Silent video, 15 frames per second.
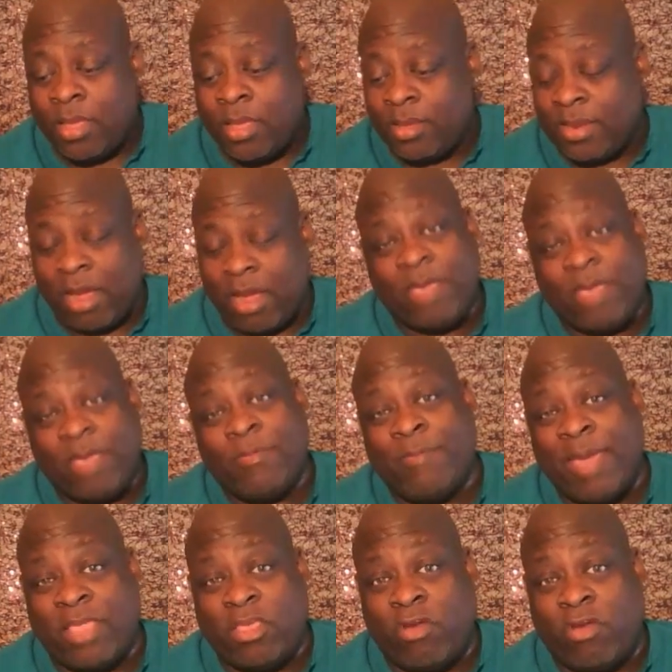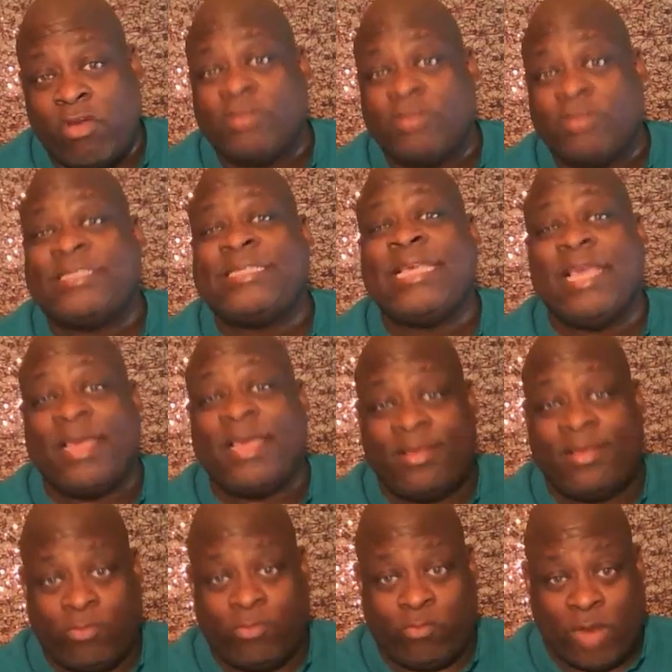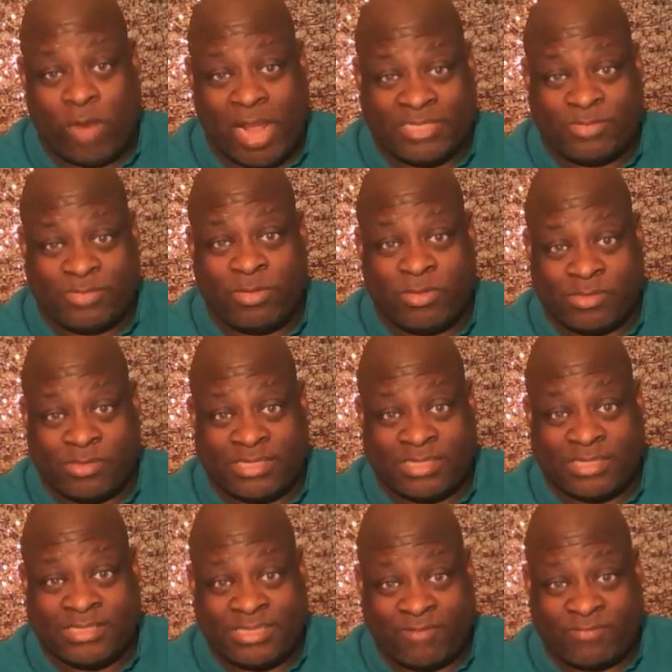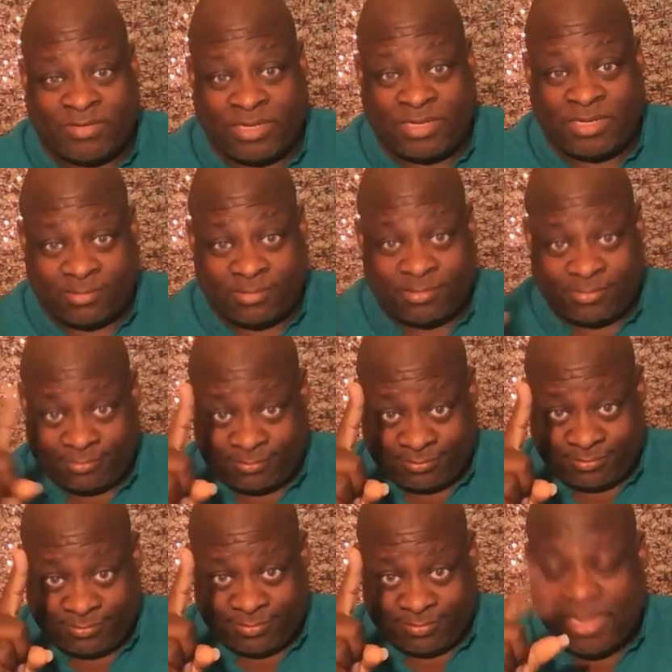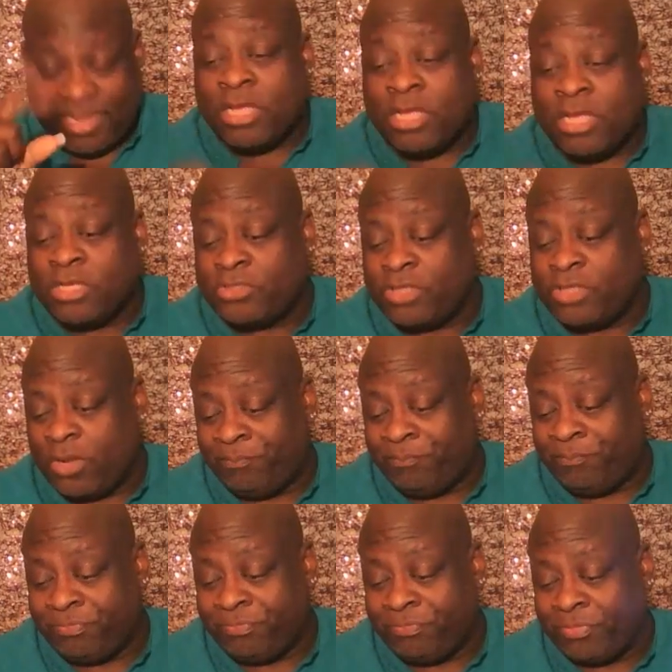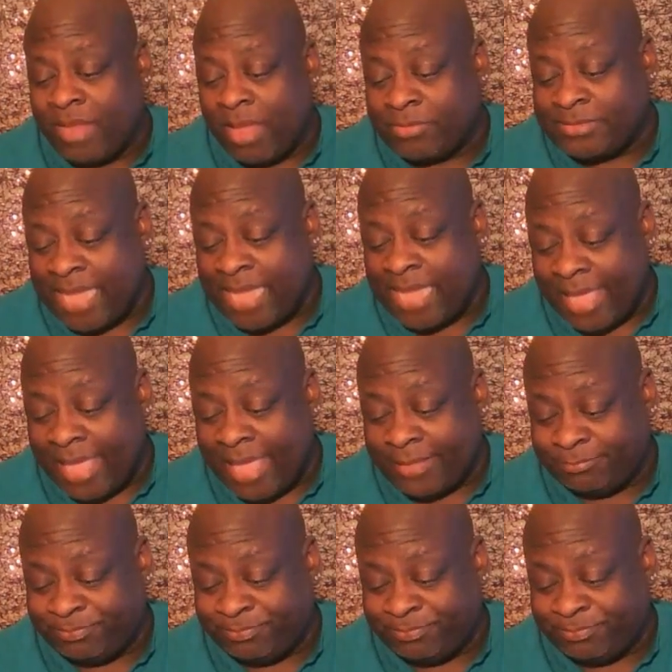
Now keep in mind, y'all know Sia writes music and stuff too. So that was that.